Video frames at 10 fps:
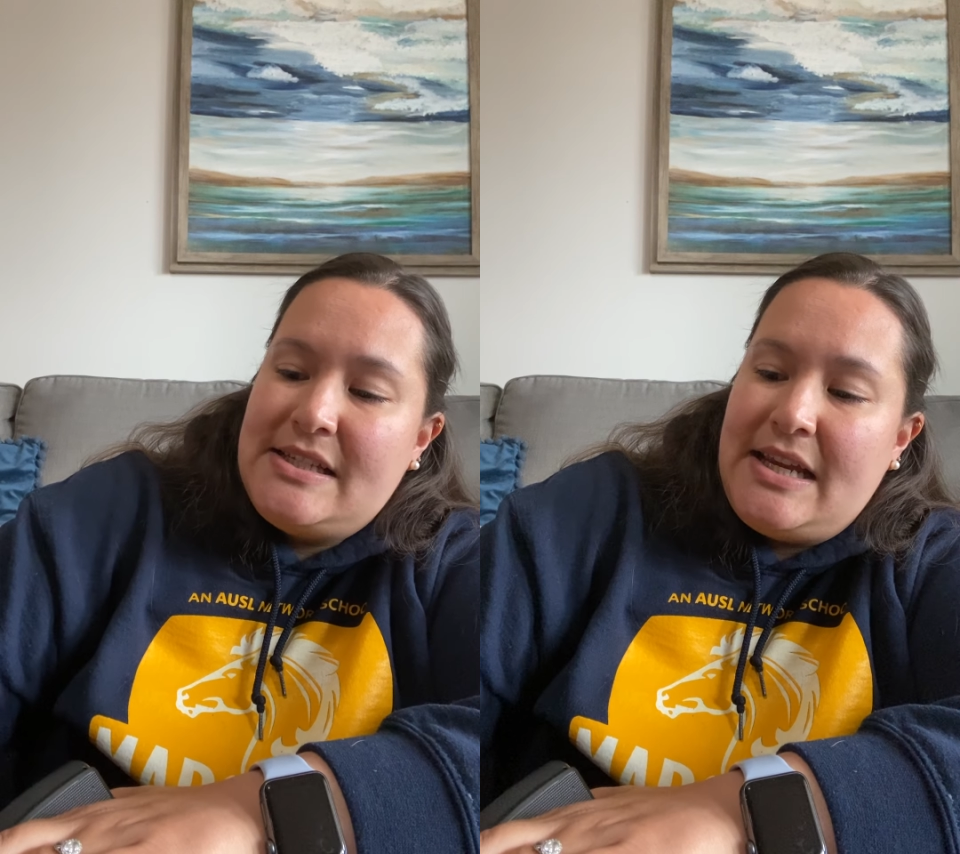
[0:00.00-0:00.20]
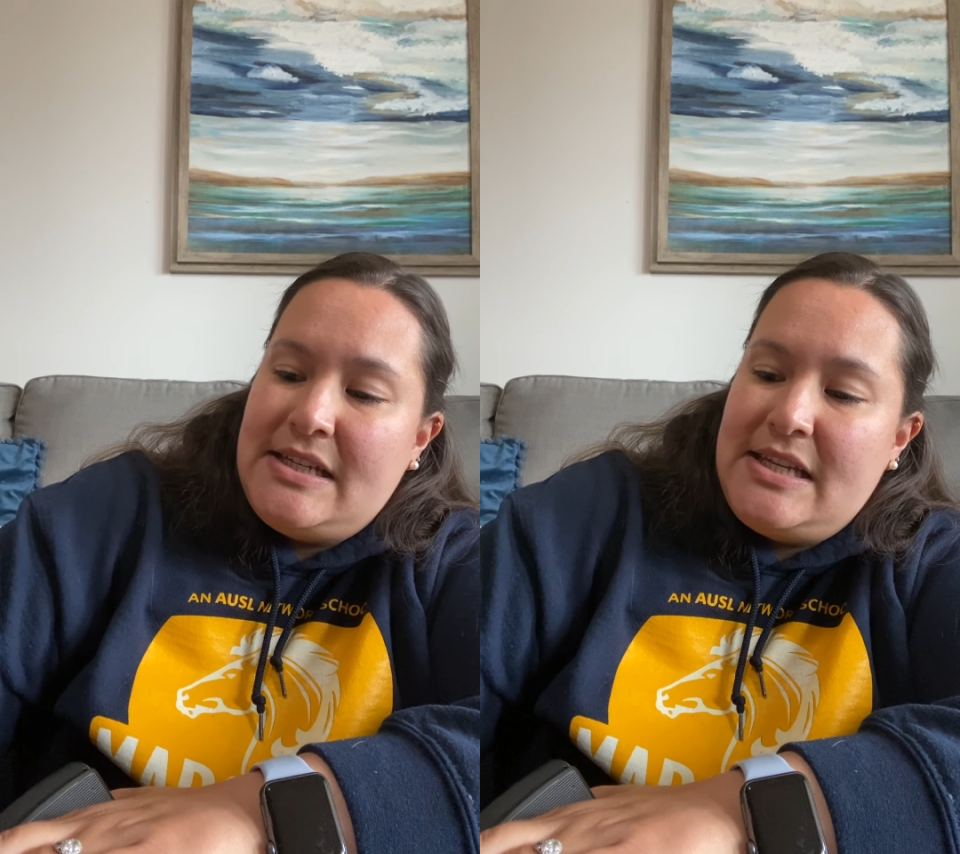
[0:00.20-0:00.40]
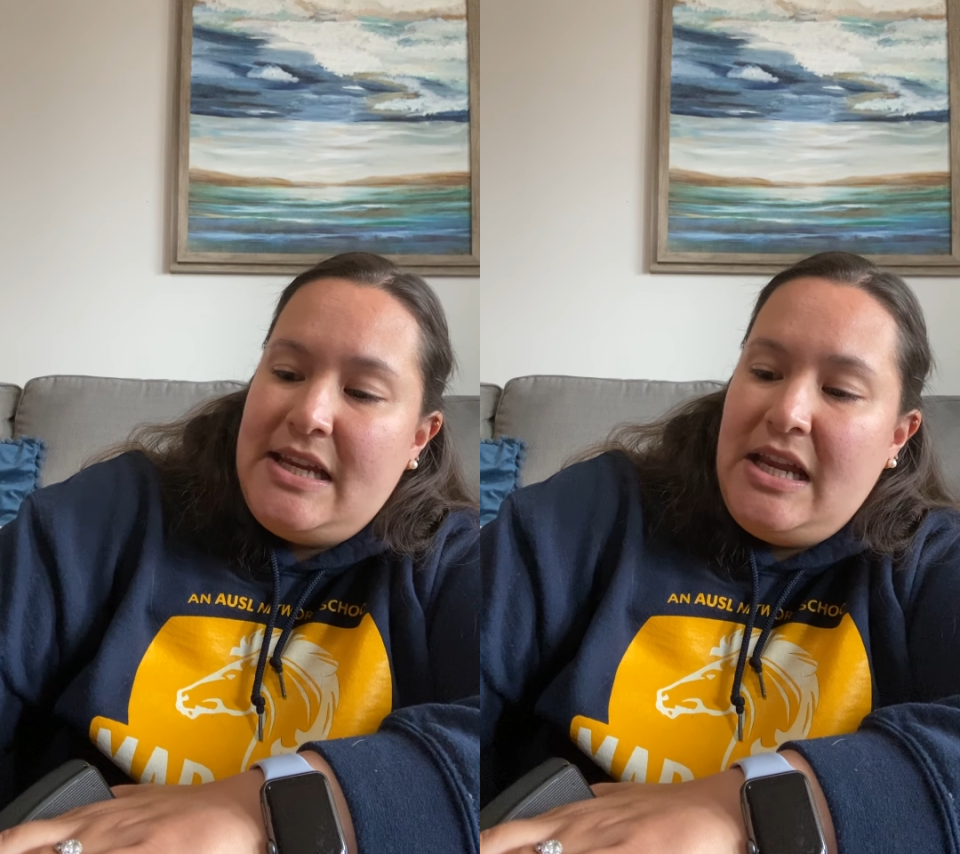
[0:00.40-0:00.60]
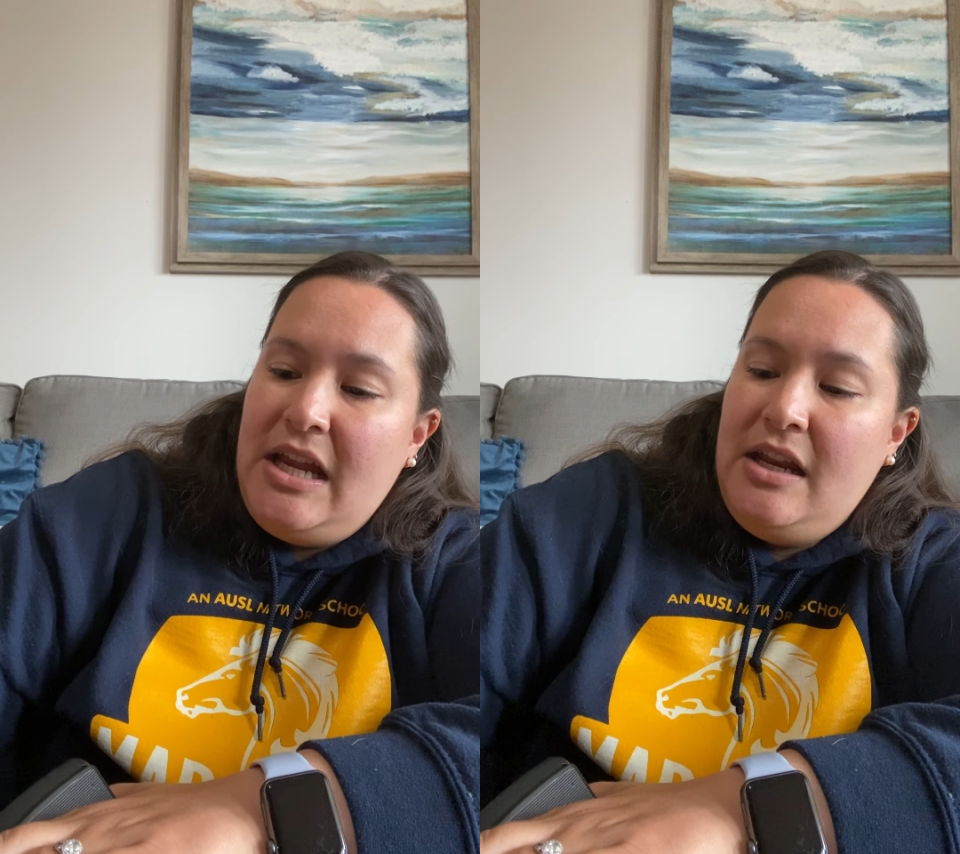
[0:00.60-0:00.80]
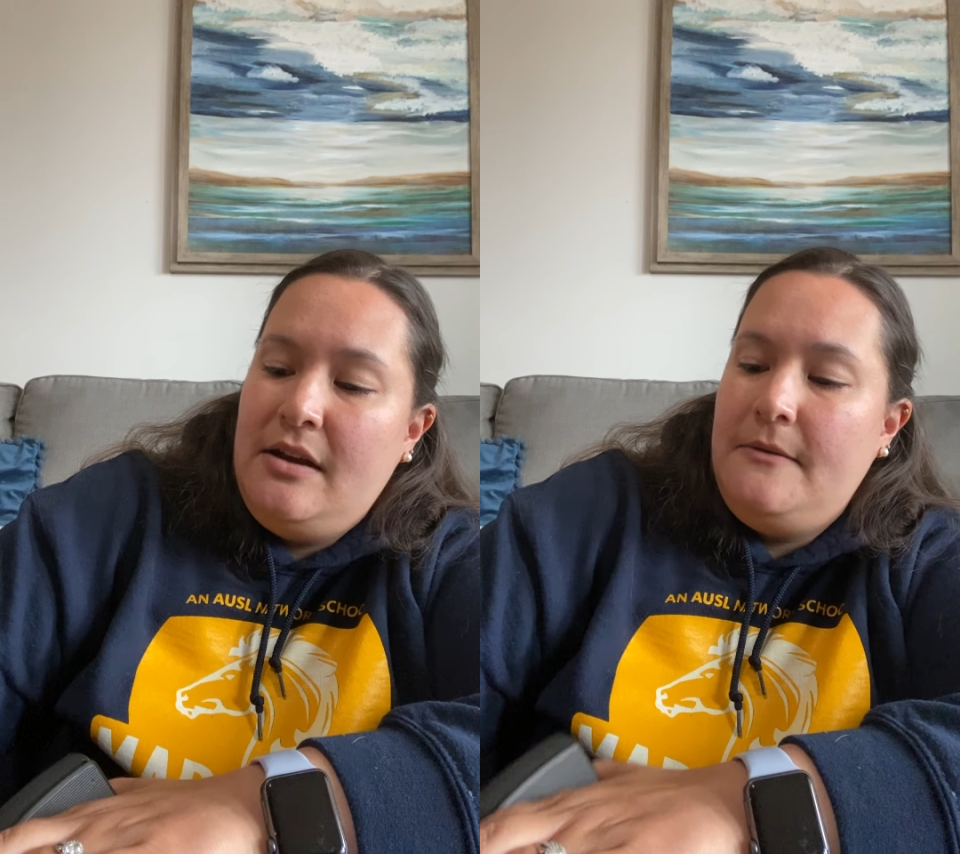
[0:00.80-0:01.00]
is
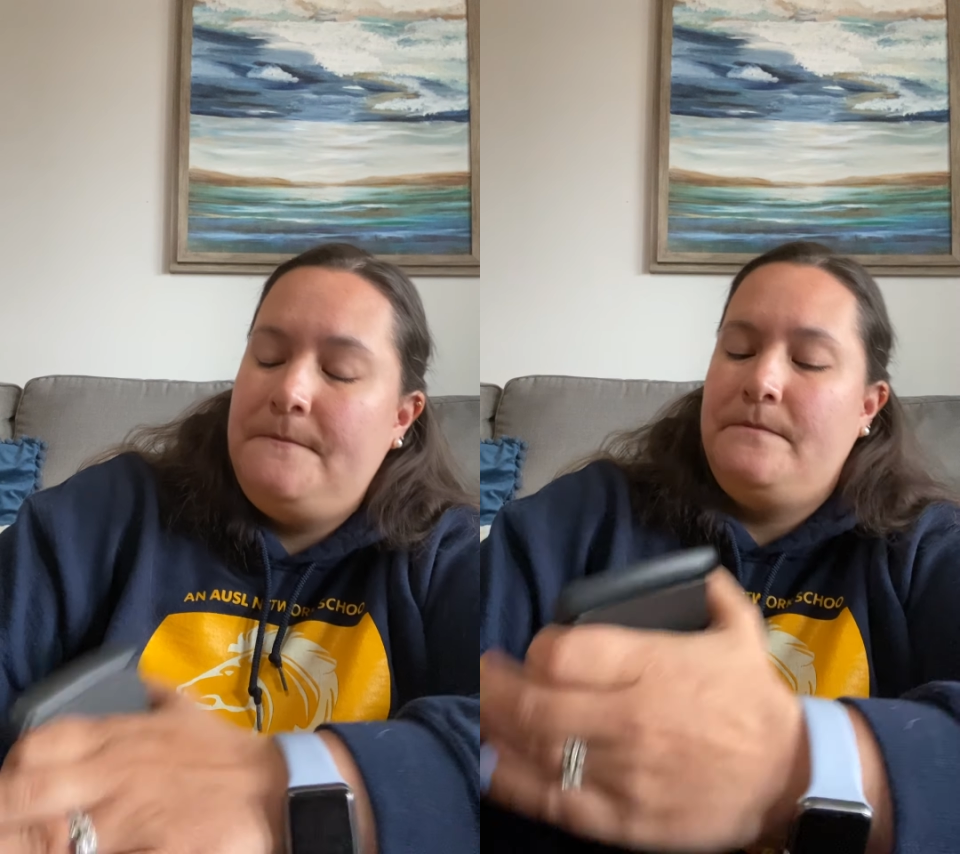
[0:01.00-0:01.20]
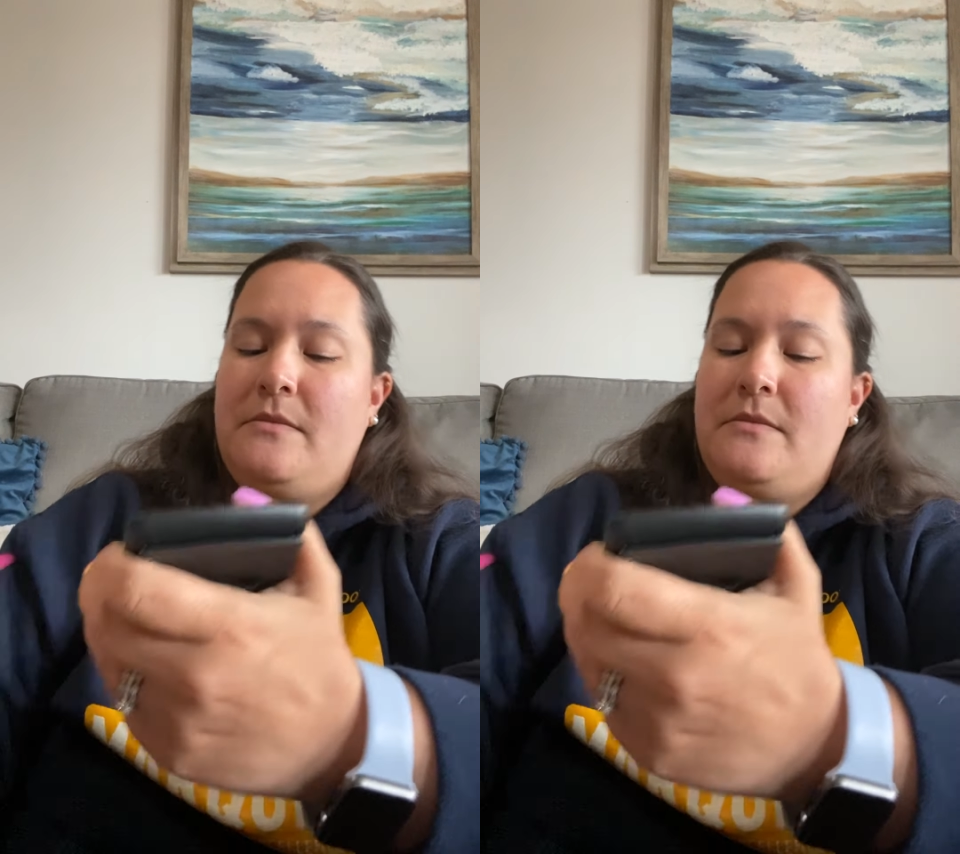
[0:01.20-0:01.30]
18.